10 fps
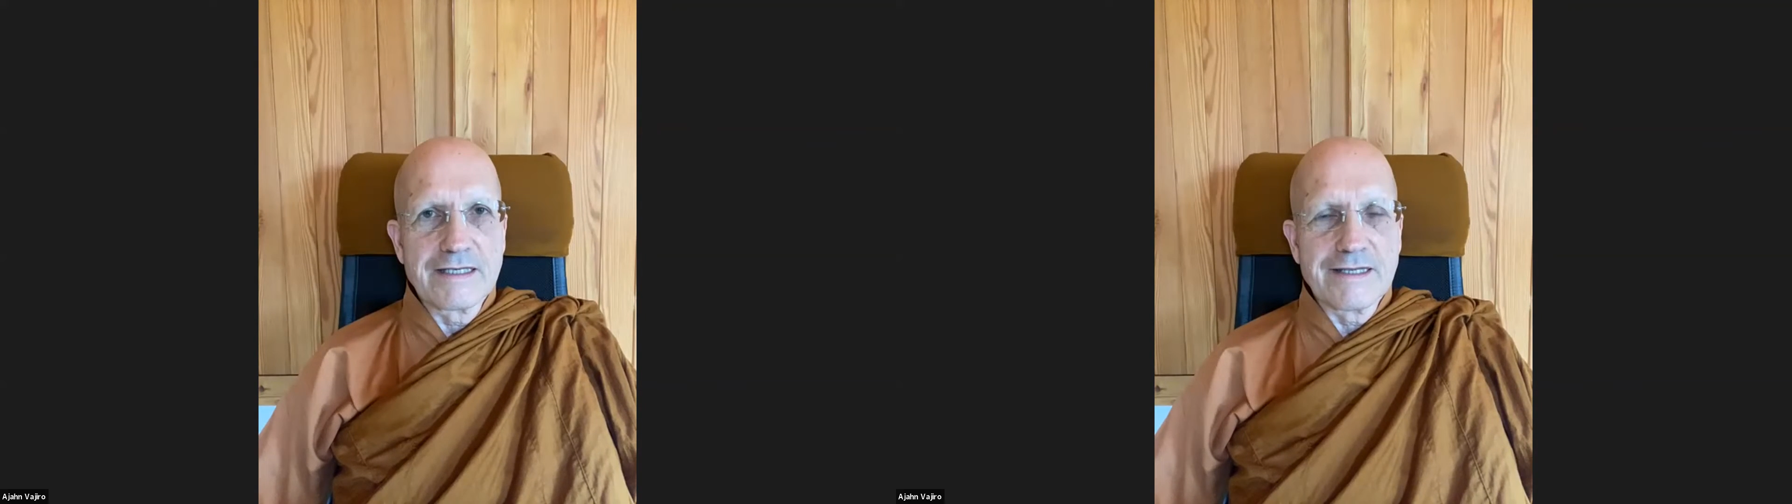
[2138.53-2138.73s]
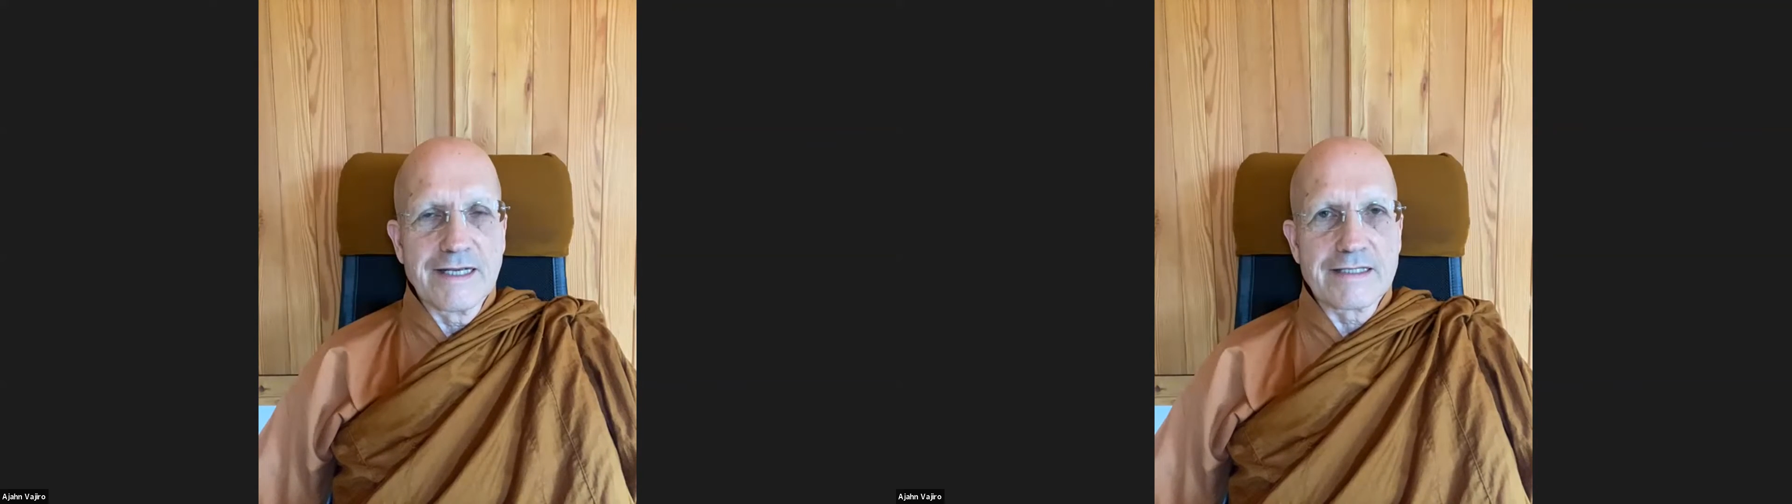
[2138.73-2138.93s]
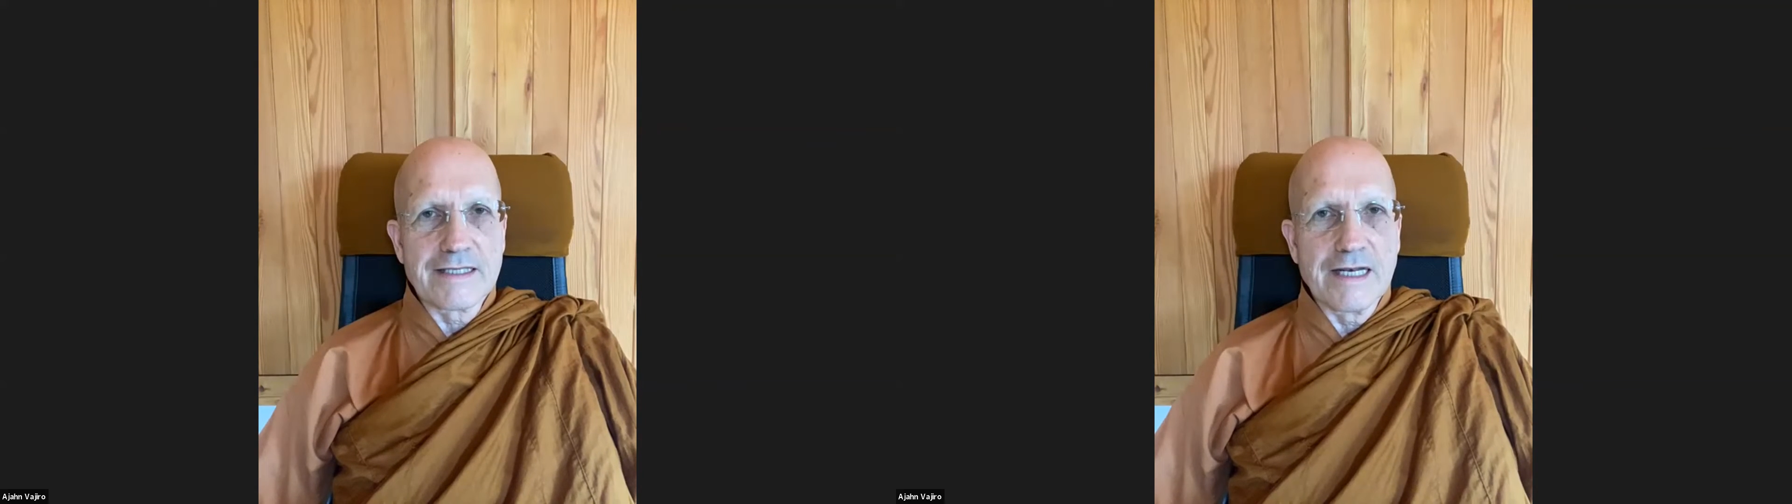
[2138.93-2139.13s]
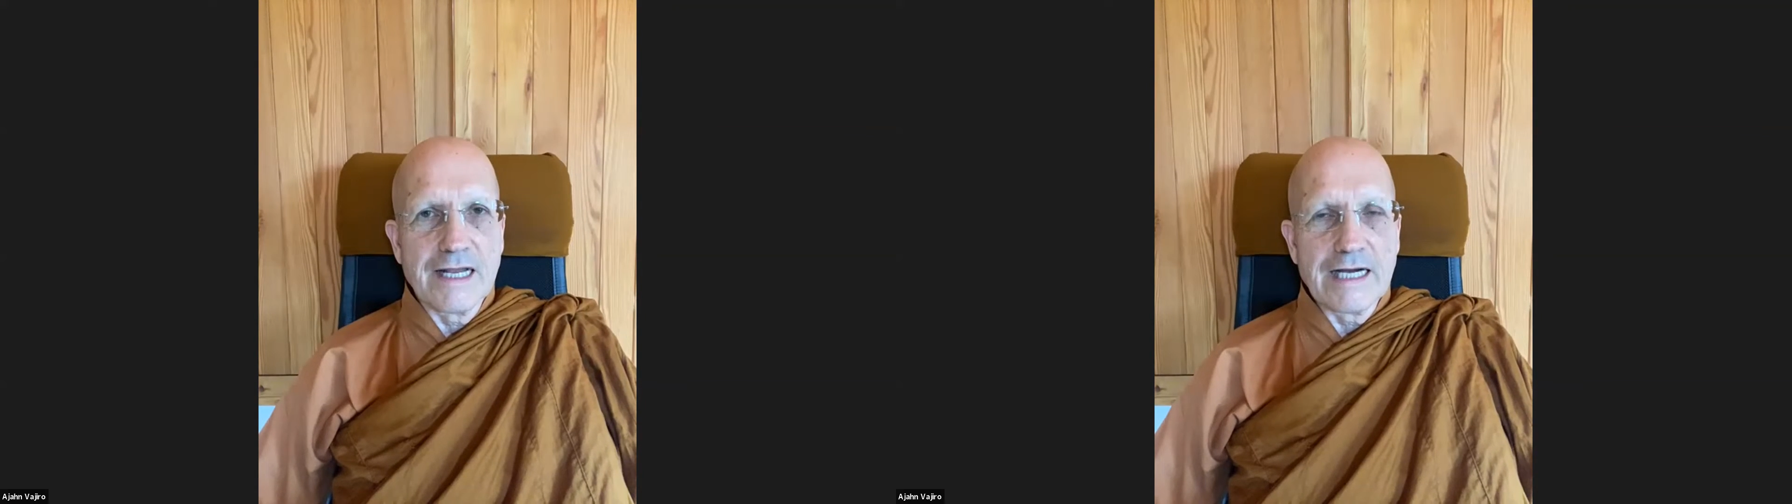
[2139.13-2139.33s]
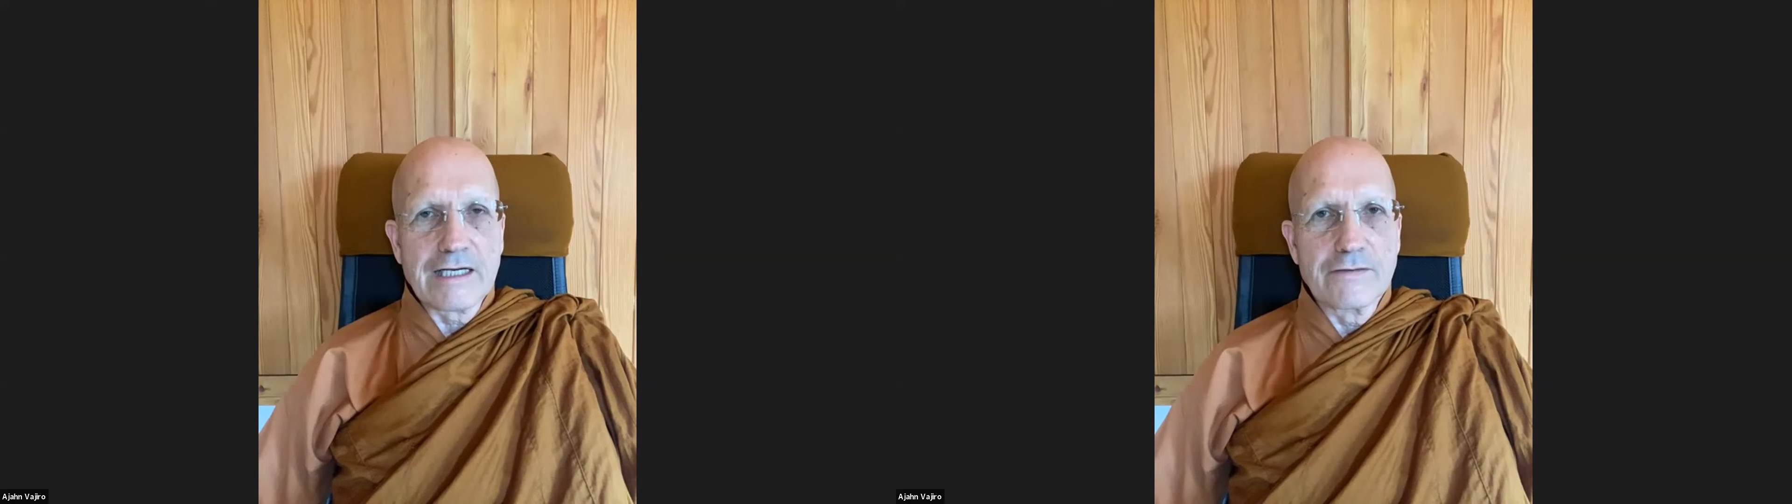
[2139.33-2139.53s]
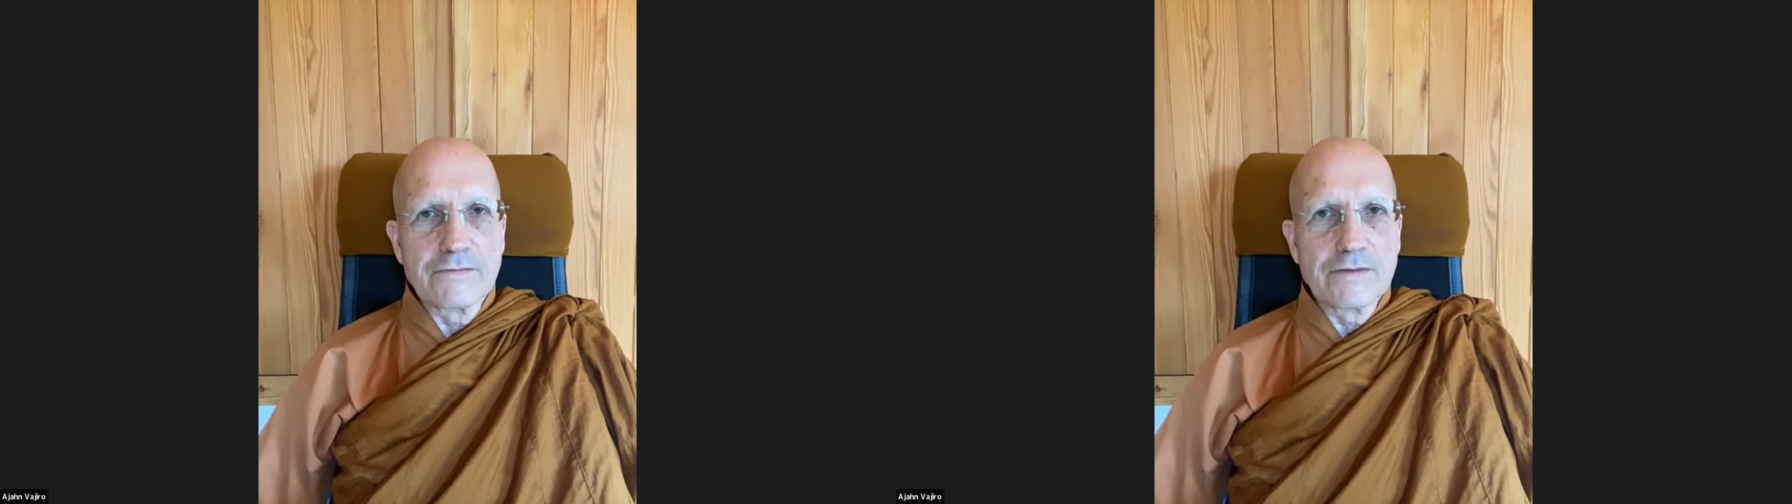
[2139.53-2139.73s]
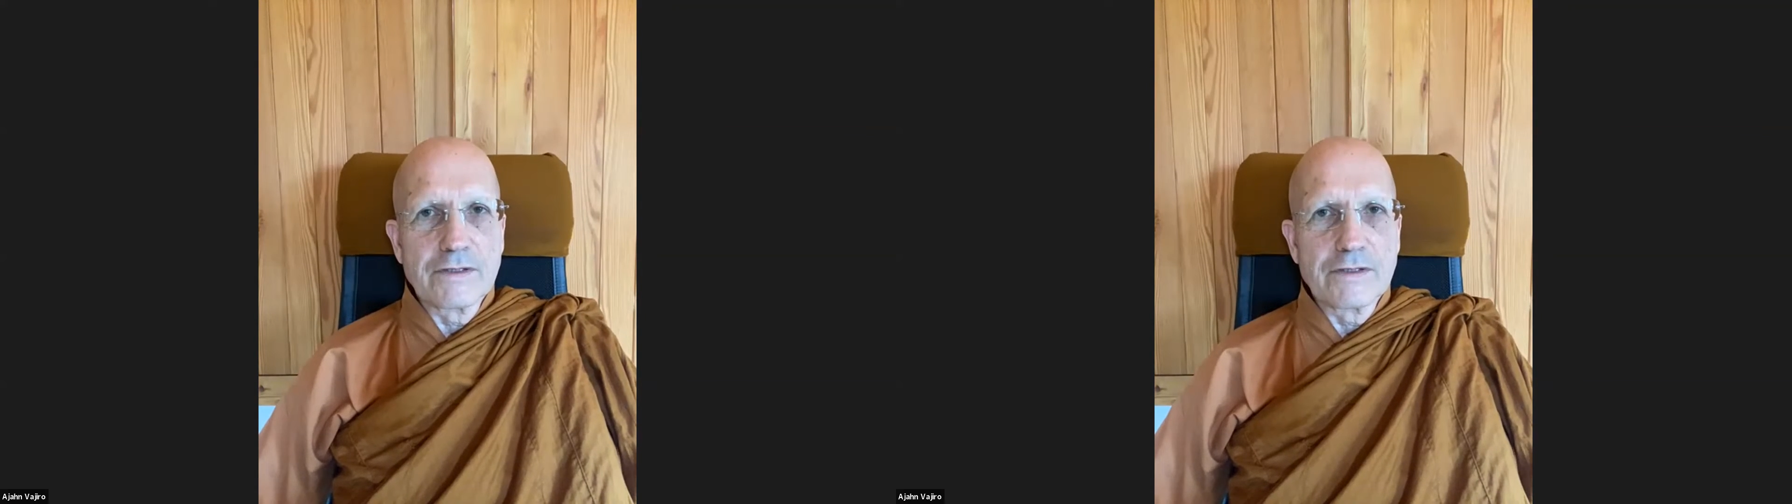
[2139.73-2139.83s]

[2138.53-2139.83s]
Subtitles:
there's a lack of,